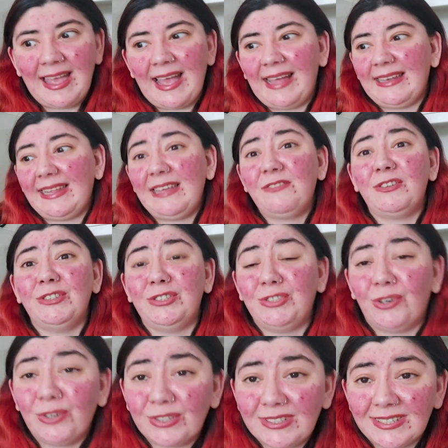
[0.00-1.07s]
And even
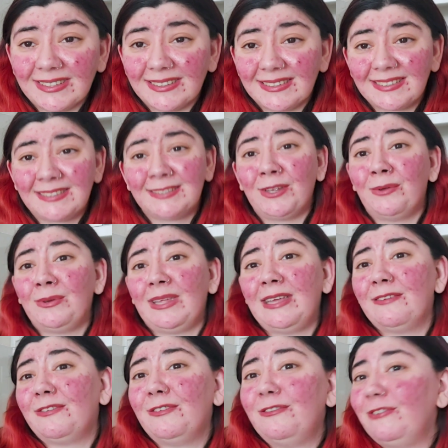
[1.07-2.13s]
doctors don't
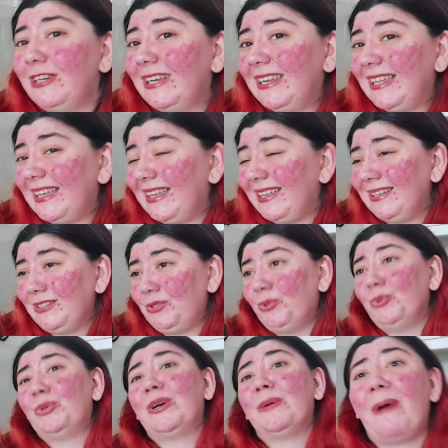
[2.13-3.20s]
even really
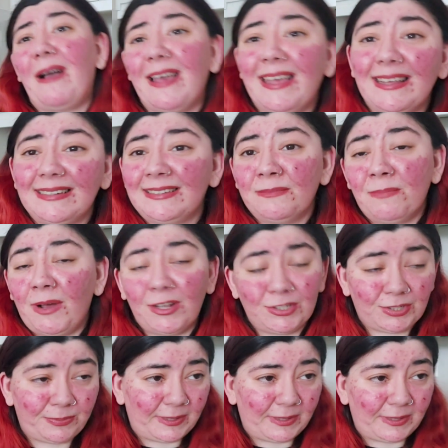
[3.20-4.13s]
talk about it as much,